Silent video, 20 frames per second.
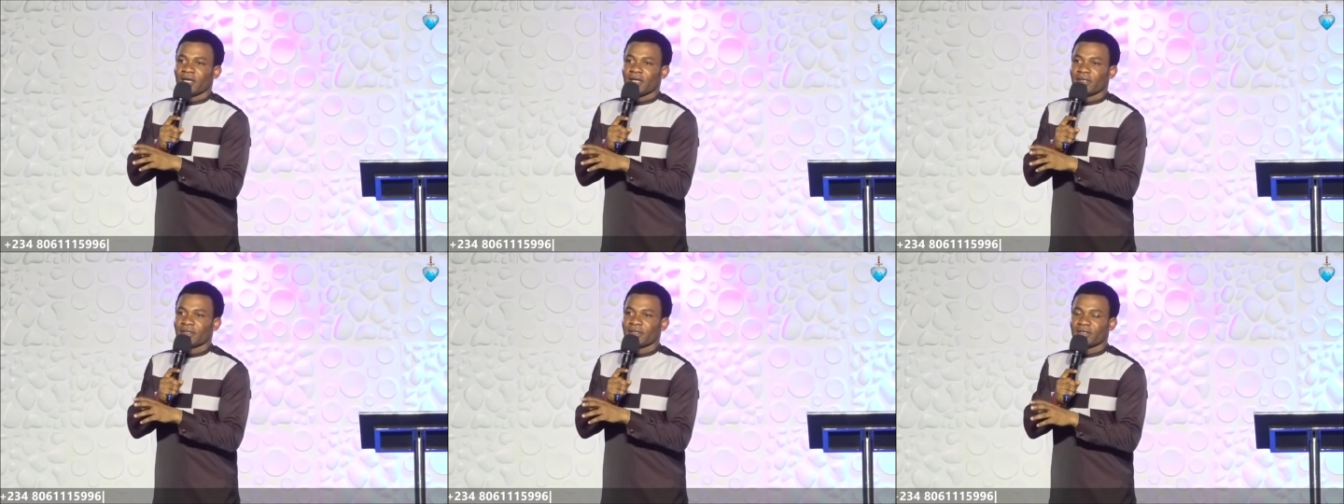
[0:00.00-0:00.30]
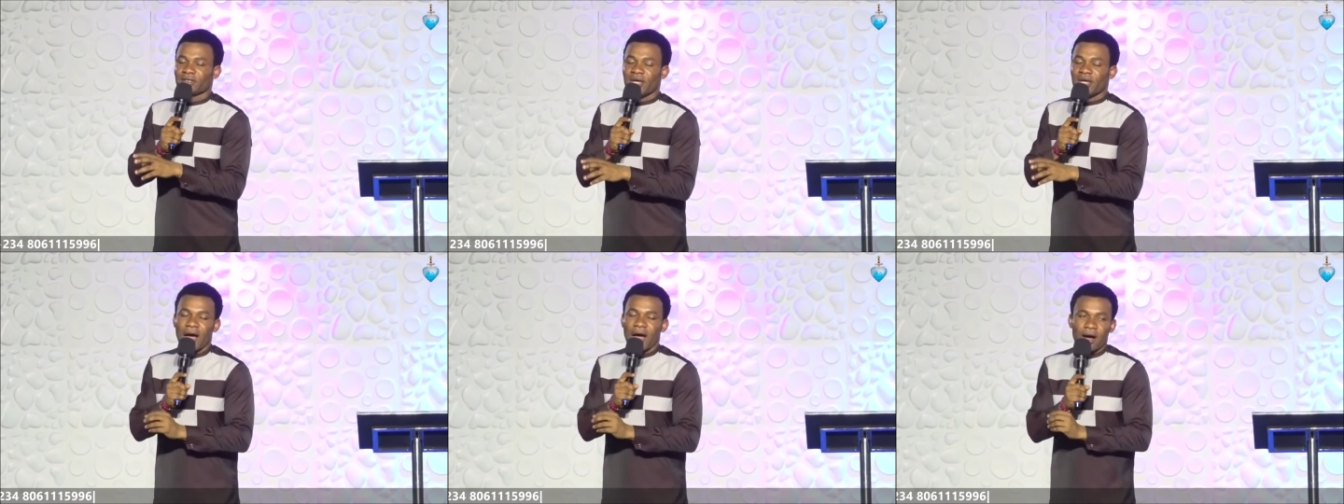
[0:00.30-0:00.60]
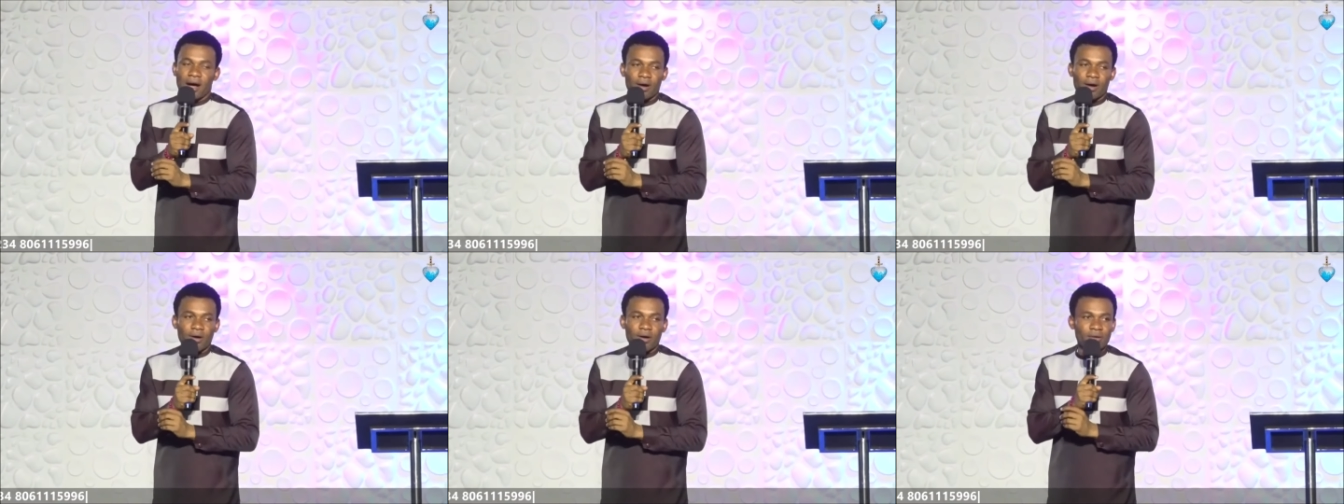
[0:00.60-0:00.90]
in the
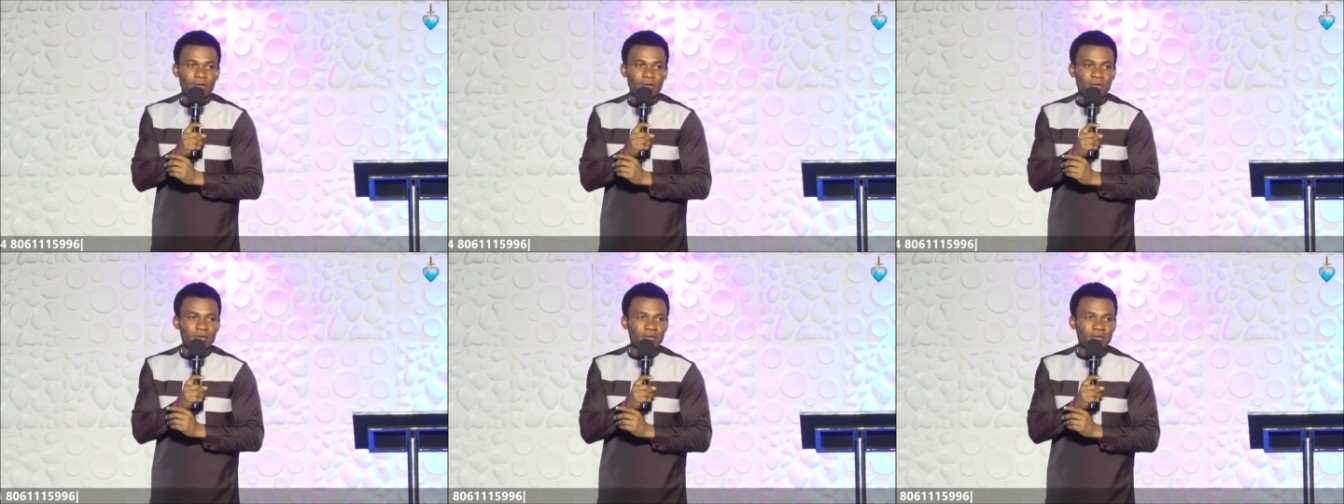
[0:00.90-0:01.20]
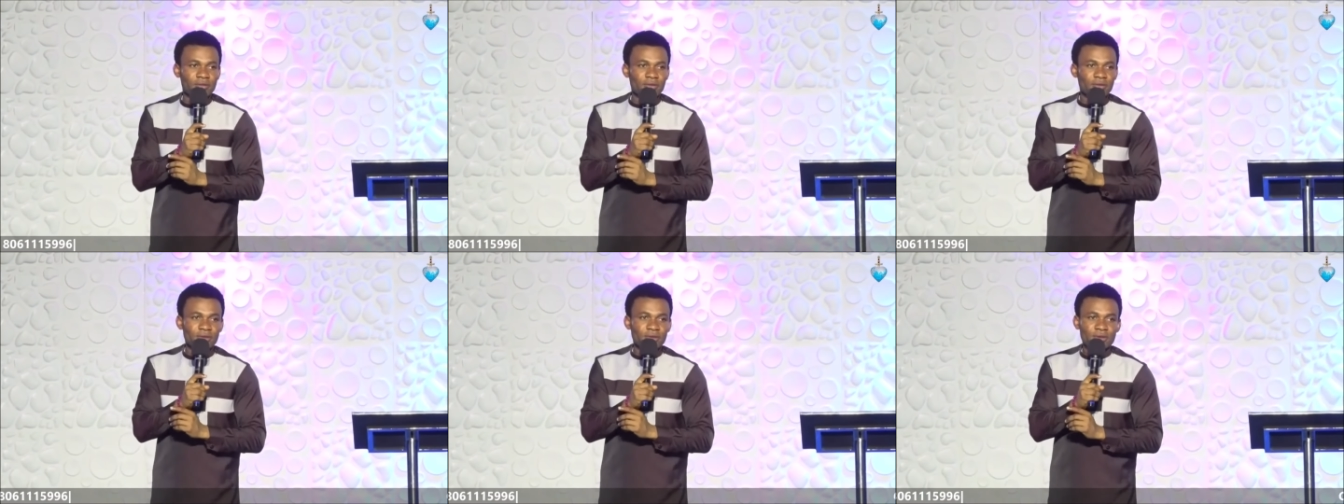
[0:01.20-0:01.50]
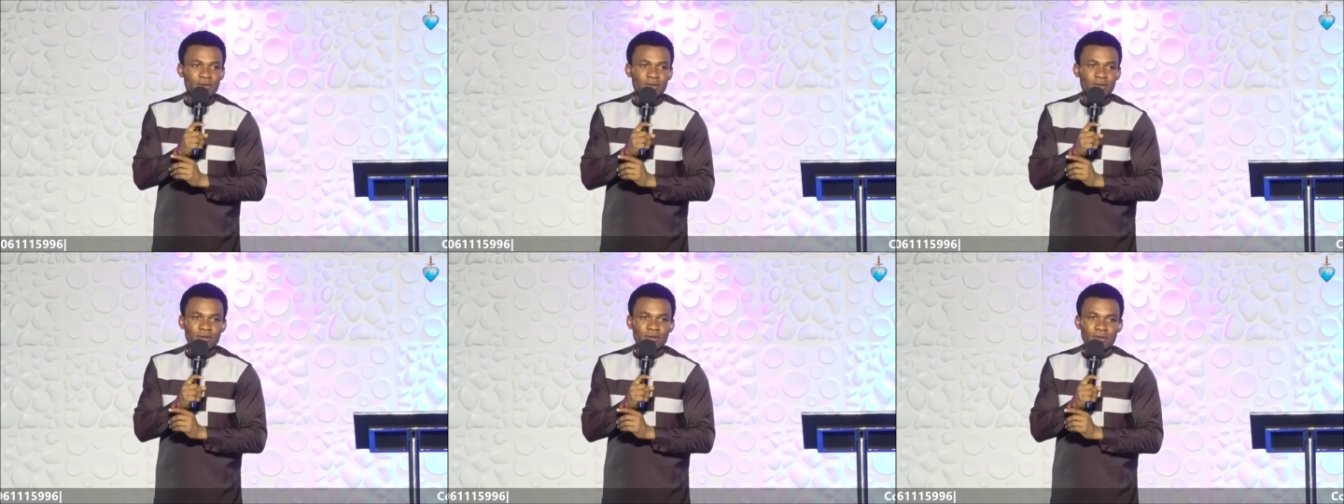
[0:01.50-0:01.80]
town.
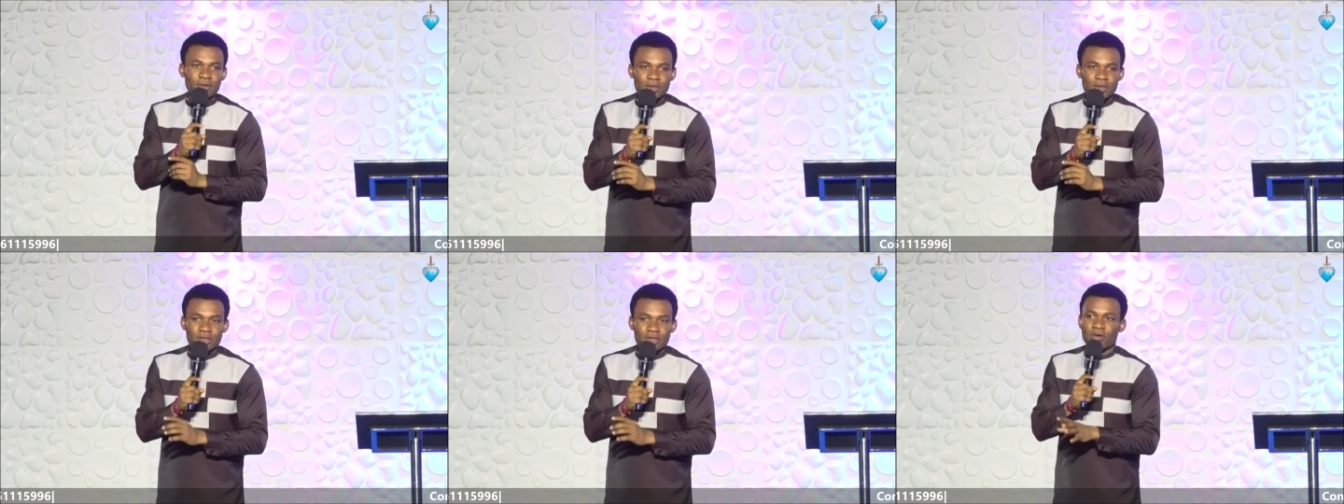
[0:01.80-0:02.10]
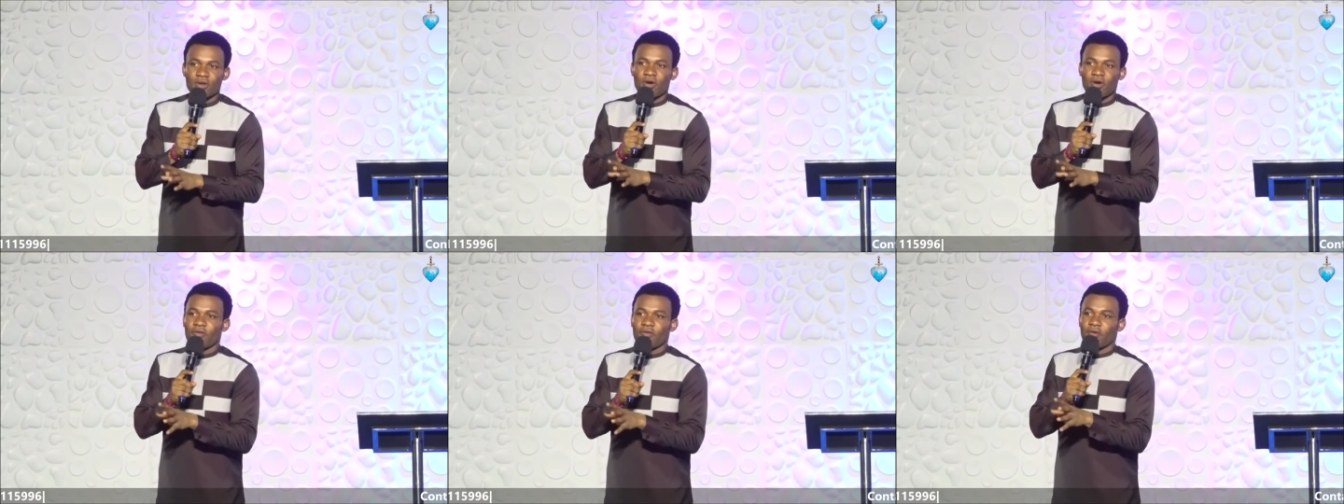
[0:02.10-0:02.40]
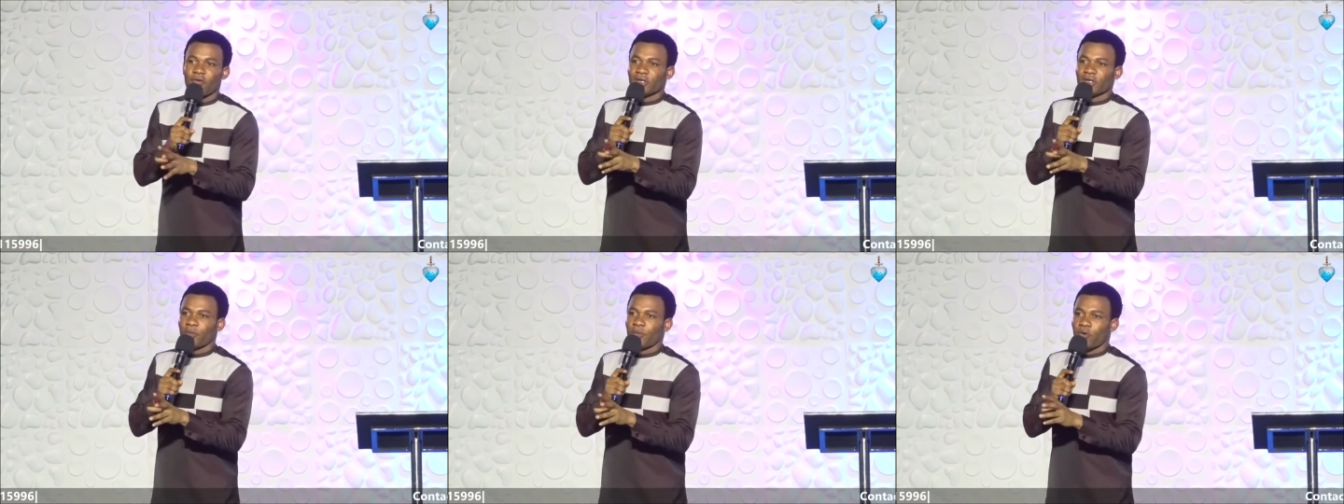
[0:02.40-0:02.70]
It's not for
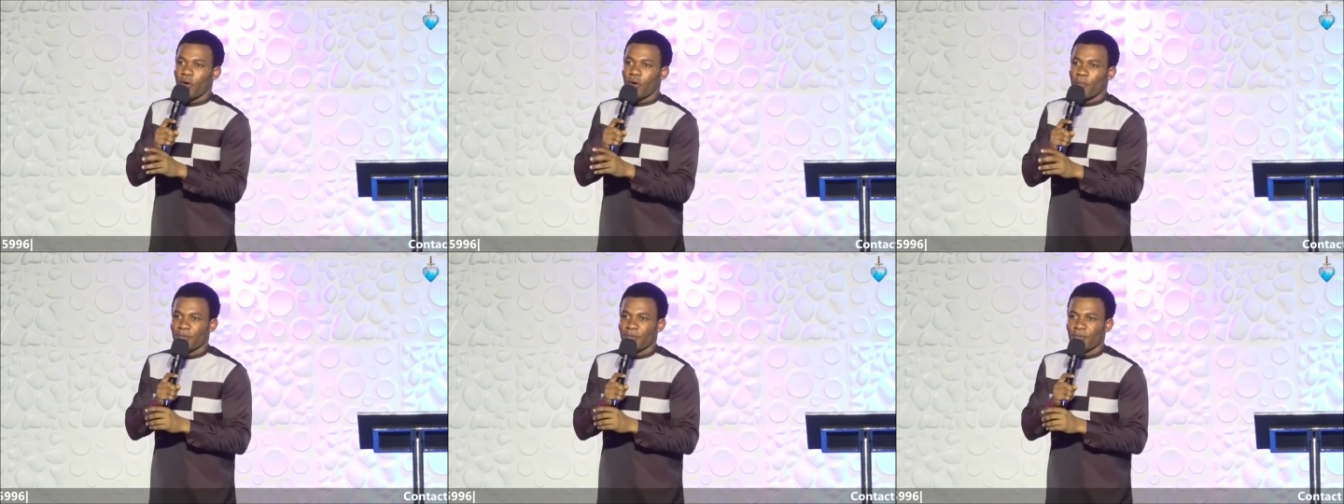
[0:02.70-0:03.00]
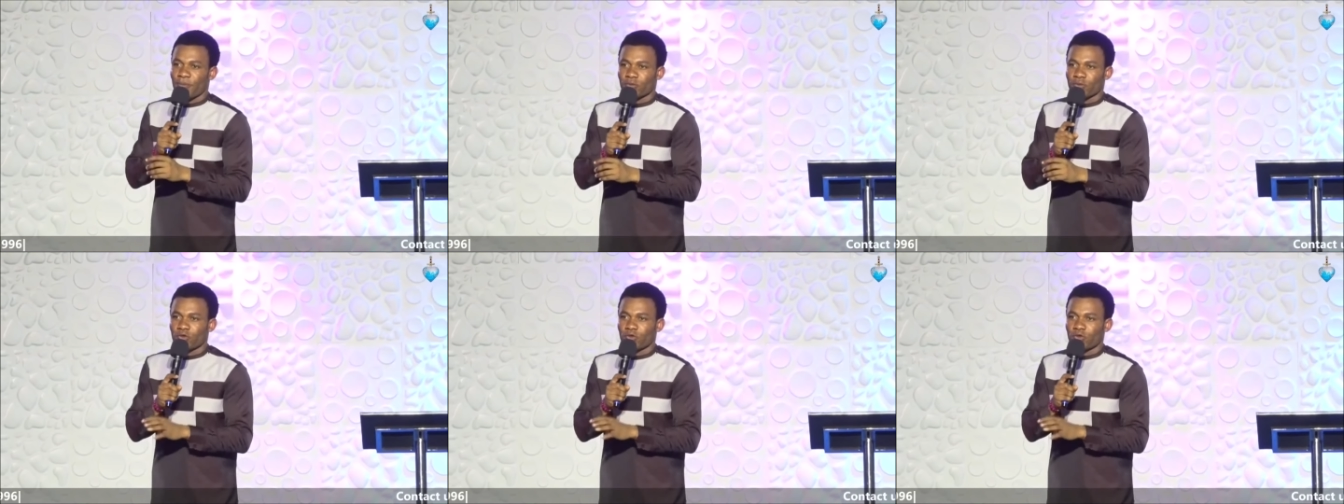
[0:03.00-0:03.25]
the poor people.